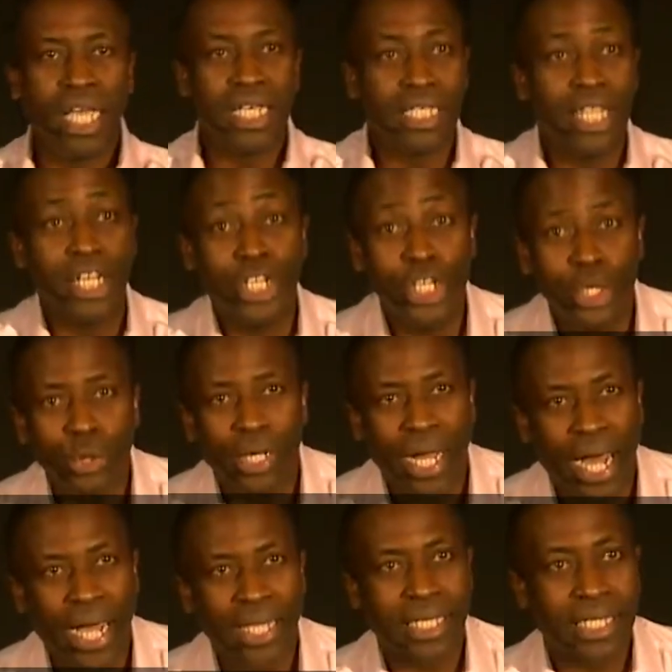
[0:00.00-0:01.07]
It's the new
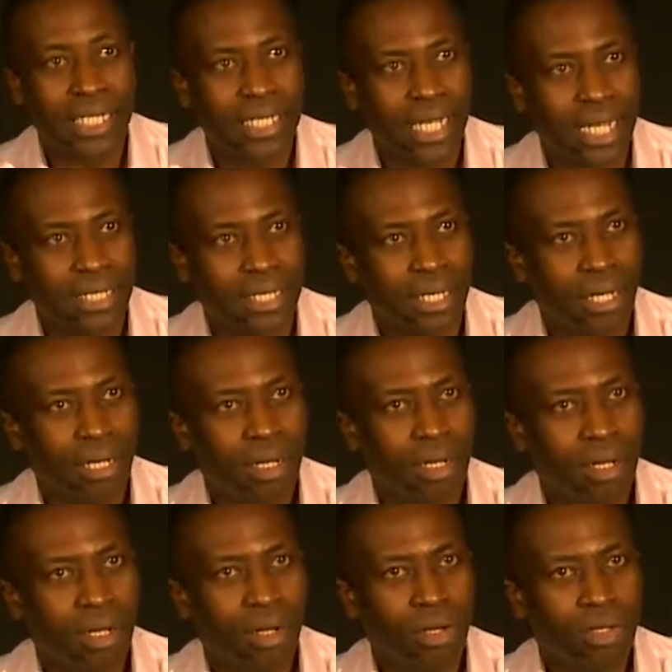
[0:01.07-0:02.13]
guy that's sent
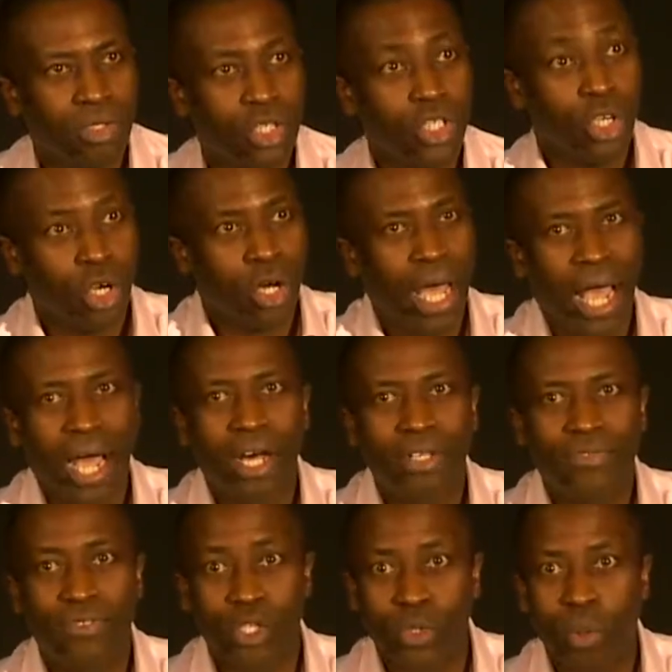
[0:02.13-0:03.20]
to your
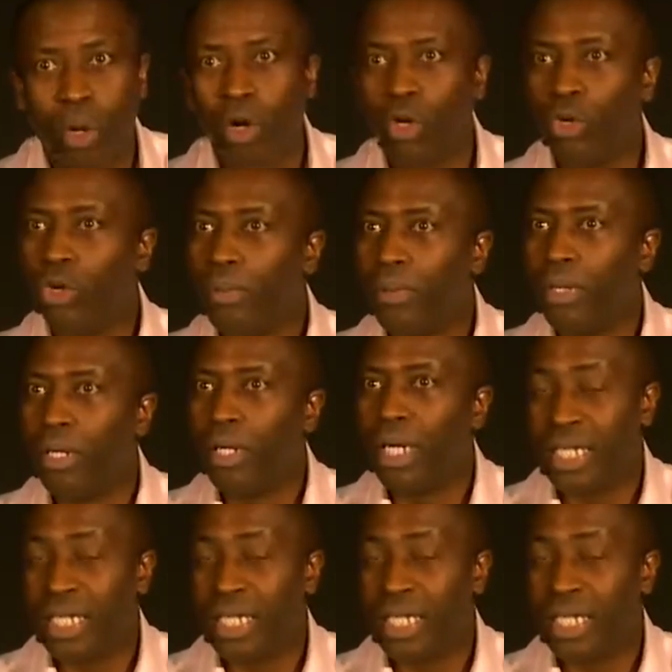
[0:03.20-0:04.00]
house for small group.